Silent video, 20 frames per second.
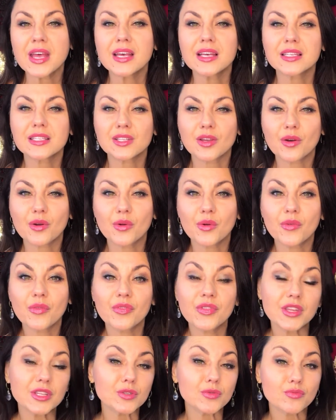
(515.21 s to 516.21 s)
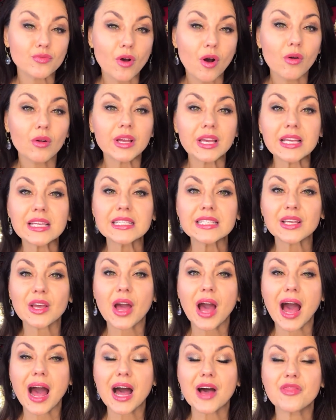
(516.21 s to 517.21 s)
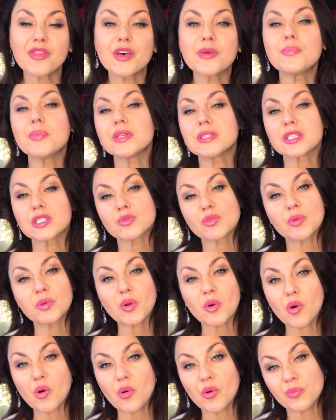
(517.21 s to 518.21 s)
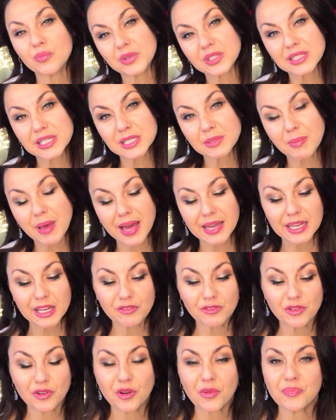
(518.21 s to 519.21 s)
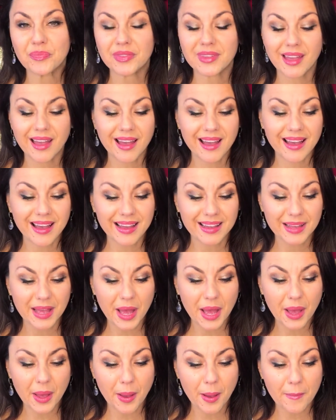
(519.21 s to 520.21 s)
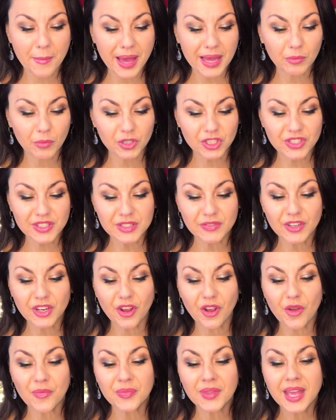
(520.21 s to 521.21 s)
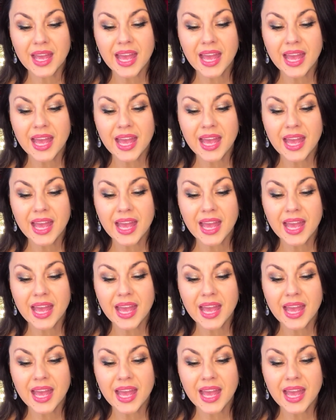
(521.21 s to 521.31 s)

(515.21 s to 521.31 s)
So this role is the businesswoman or businessman if you're a man watching this video.